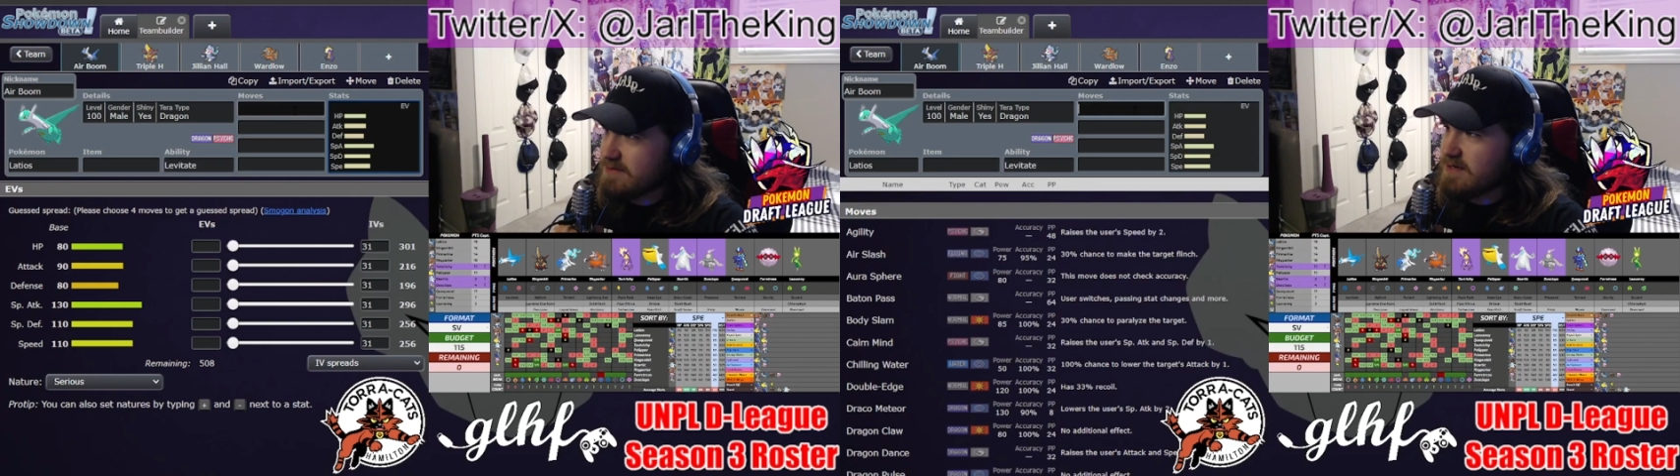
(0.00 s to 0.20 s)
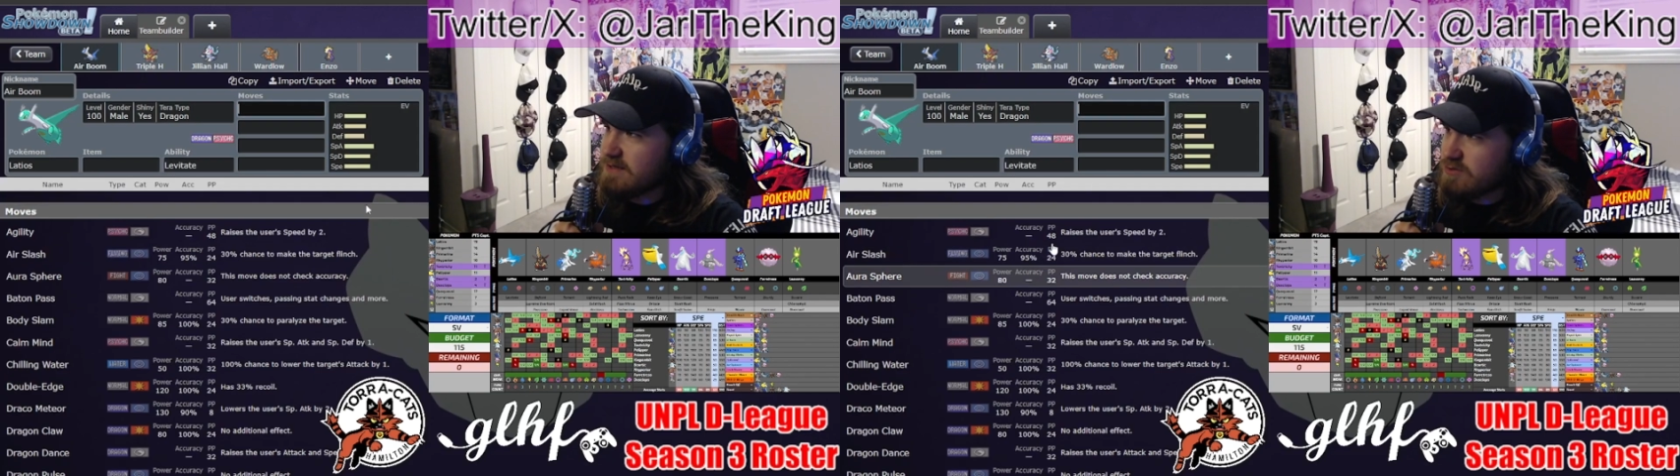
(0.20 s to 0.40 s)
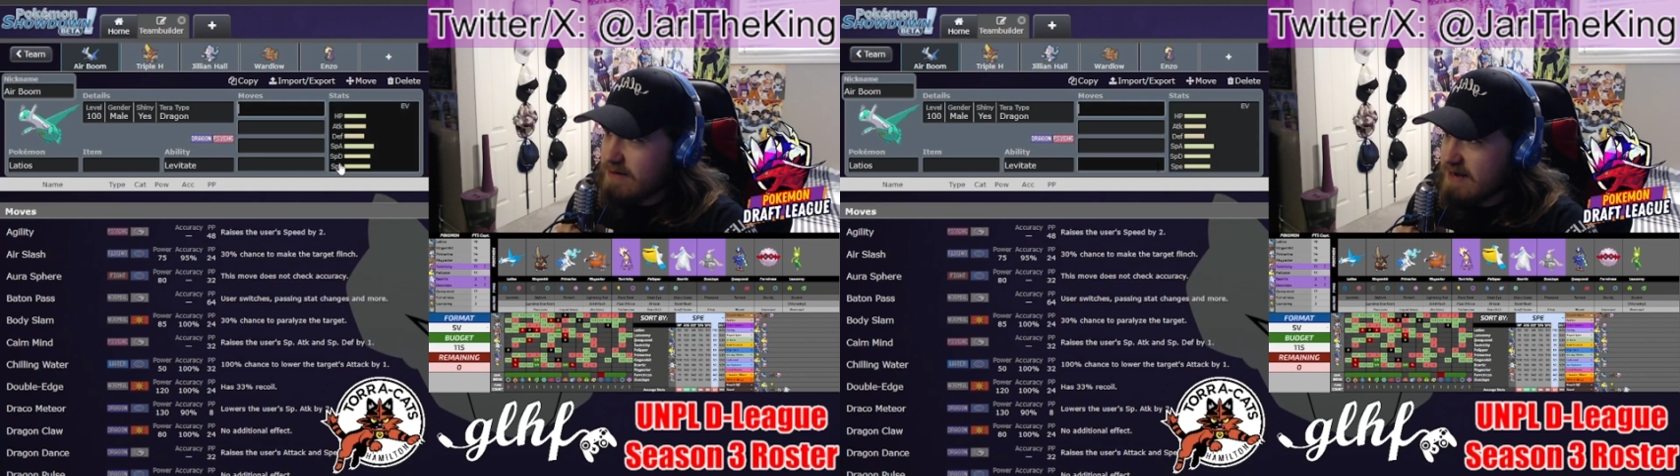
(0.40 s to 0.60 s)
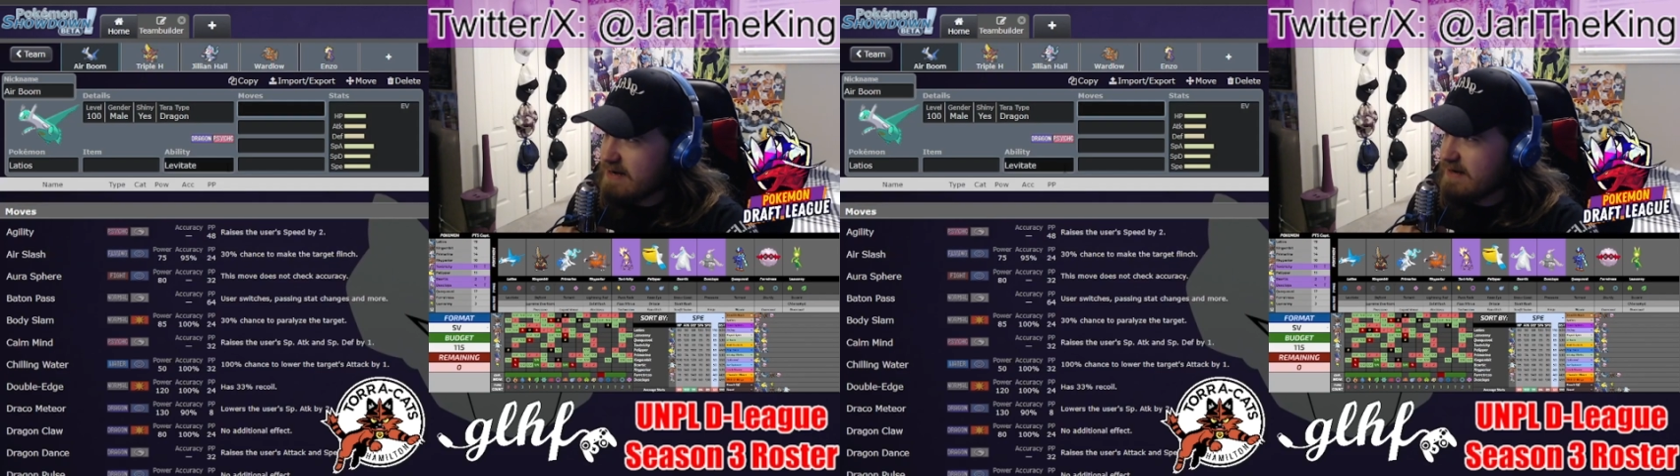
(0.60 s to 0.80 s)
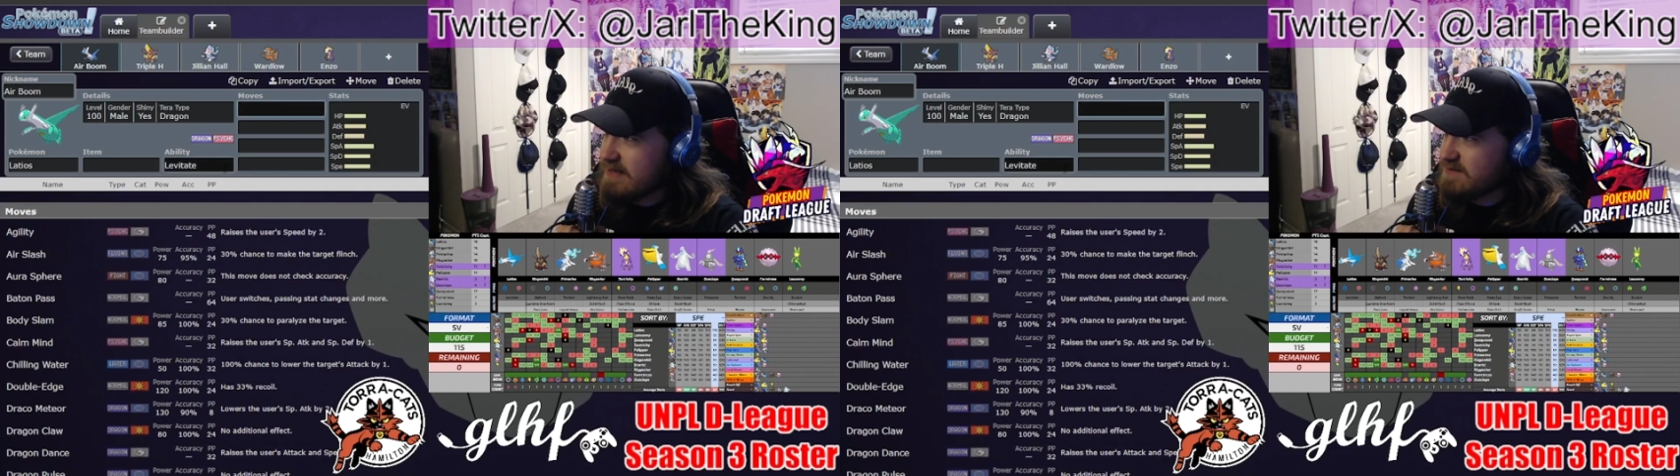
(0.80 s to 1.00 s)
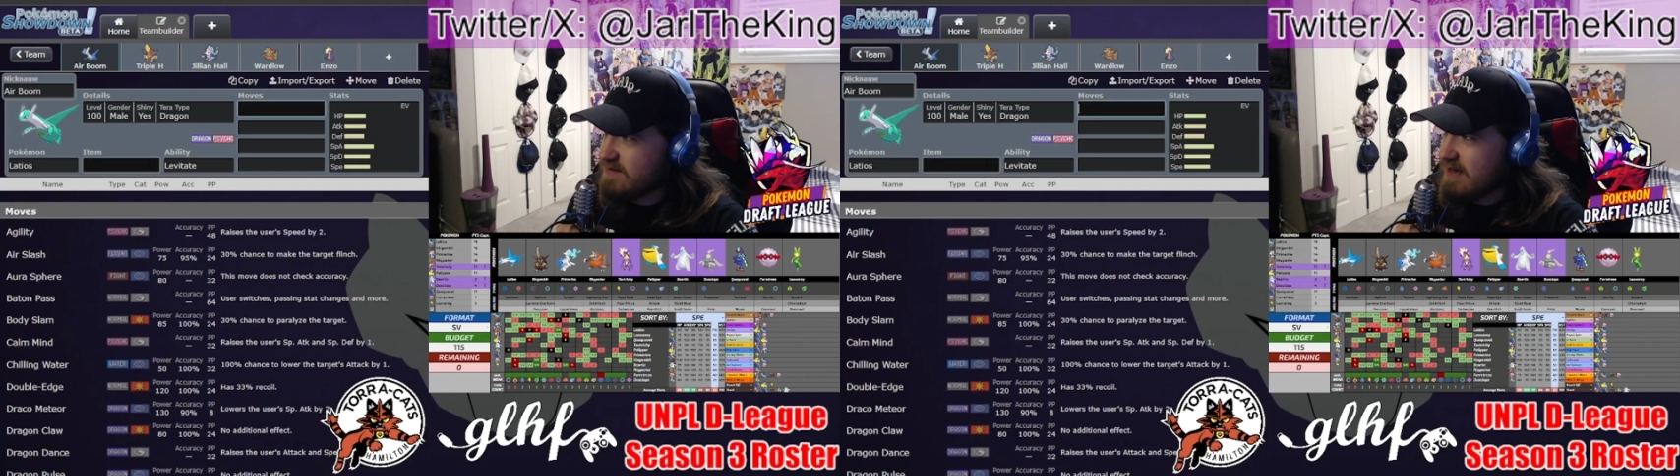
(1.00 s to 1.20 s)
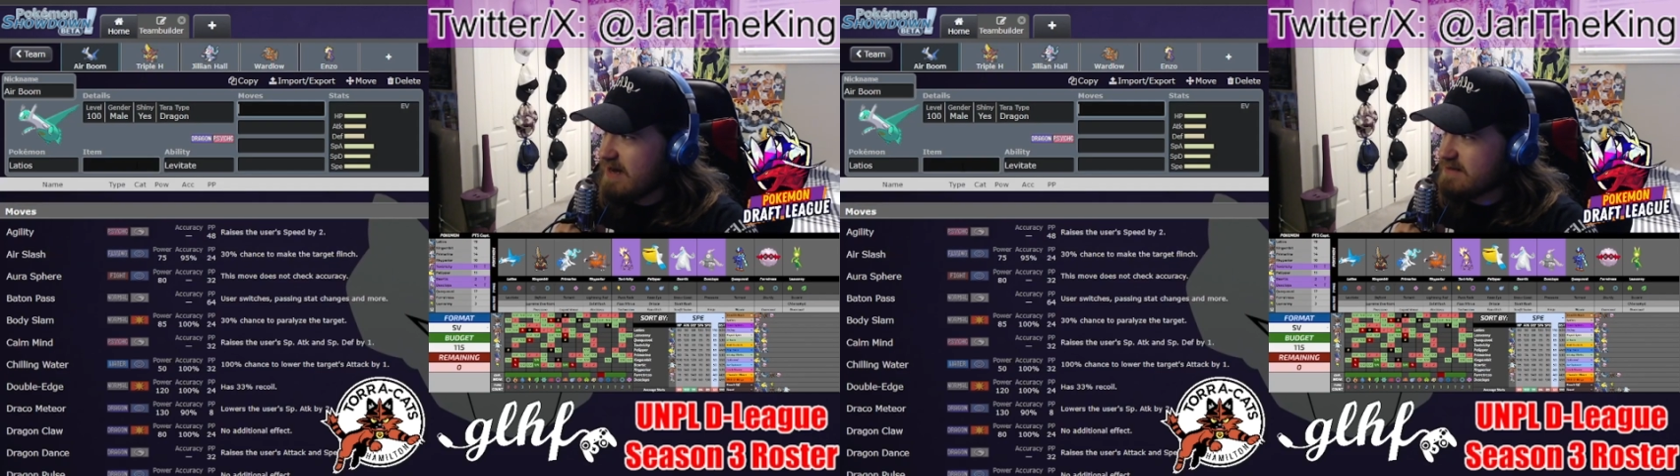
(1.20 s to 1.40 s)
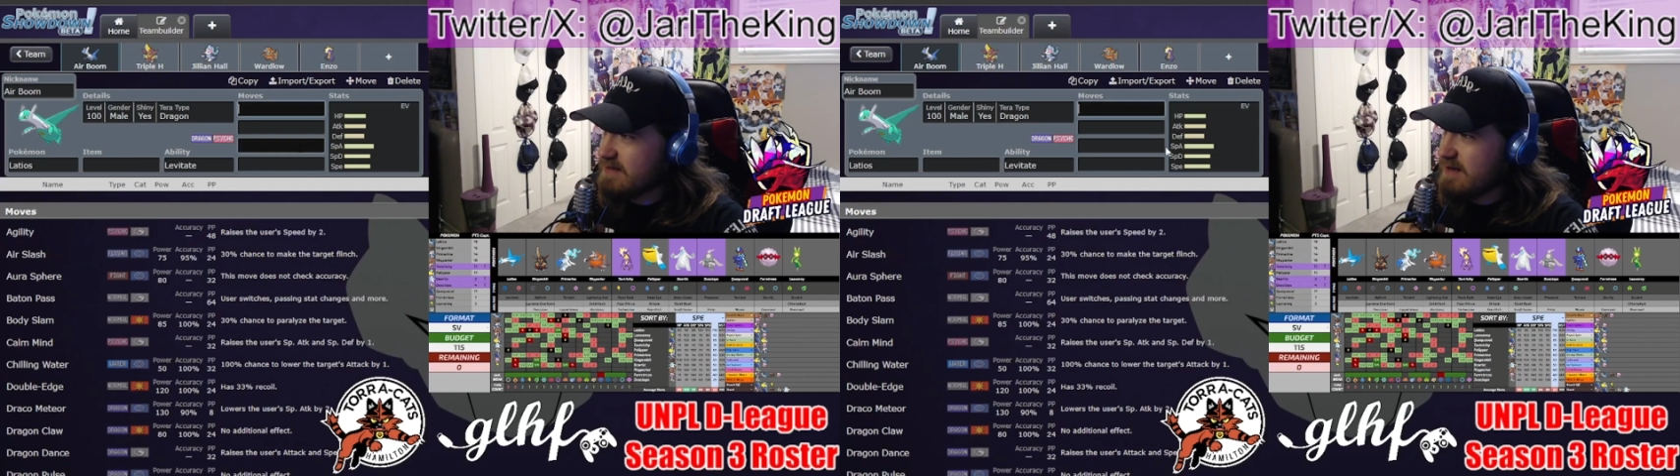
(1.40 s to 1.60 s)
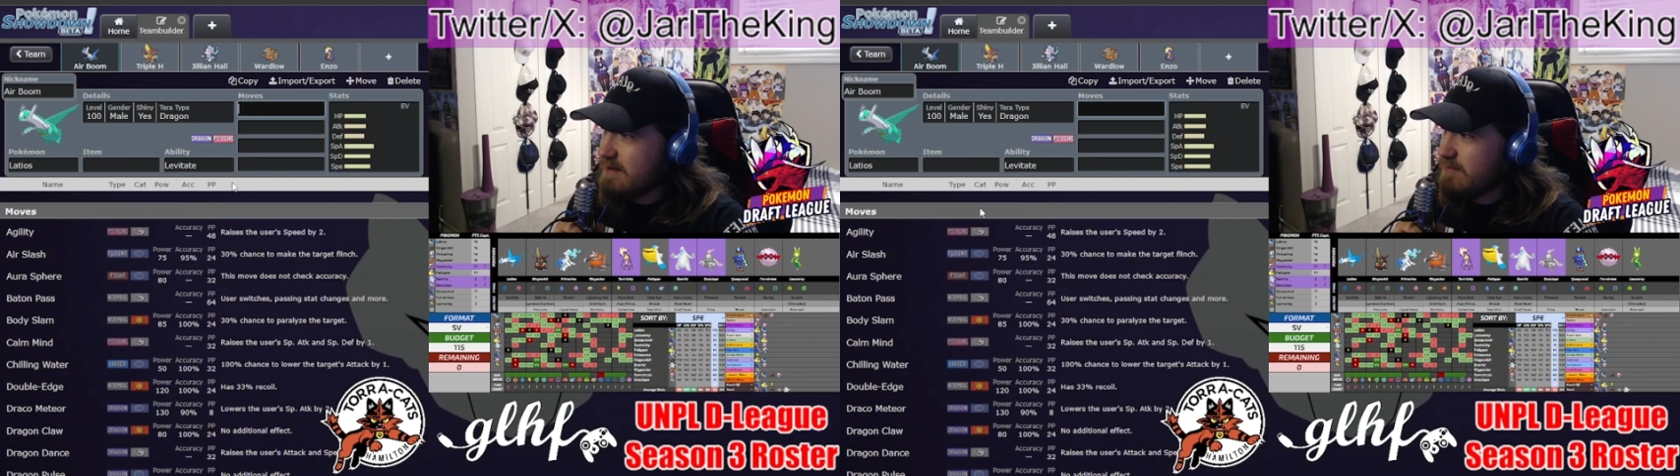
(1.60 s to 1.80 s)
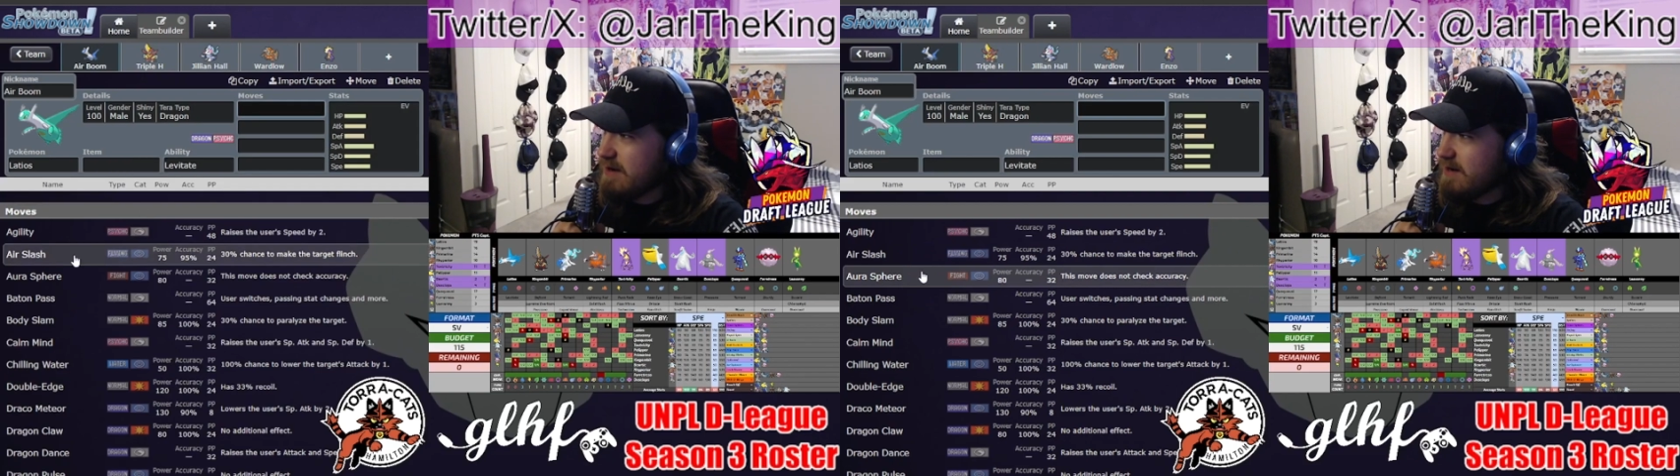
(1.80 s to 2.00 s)
It's got Dragon Dance for that.
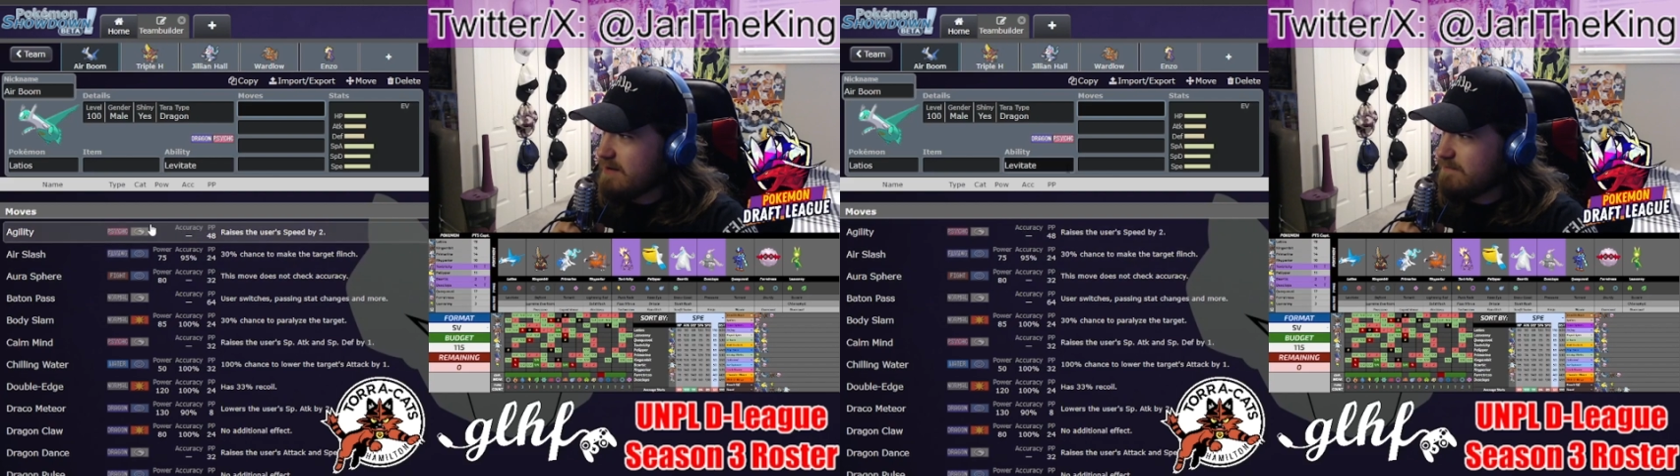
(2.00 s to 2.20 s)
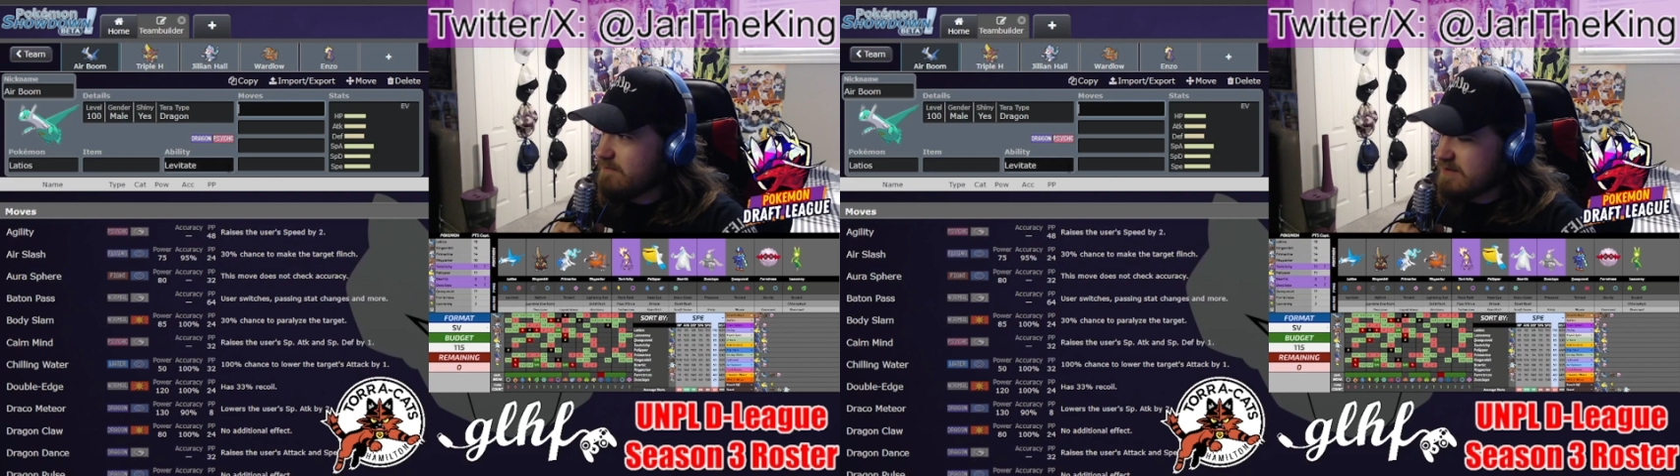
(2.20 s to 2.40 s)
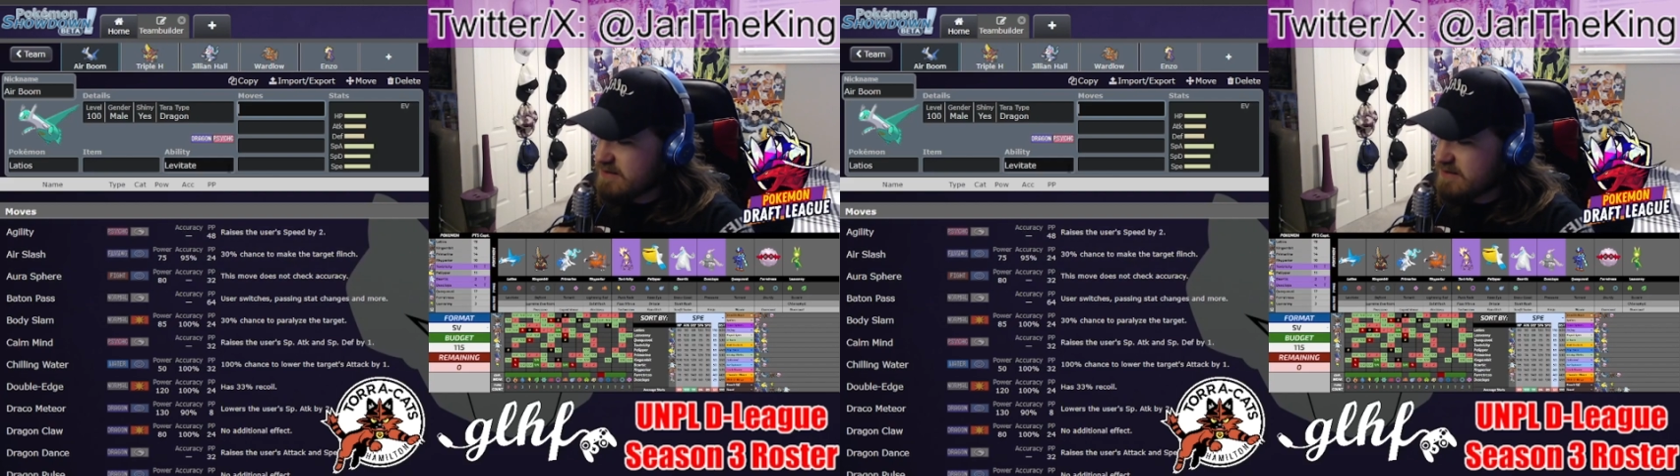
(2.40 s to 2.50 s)
But what's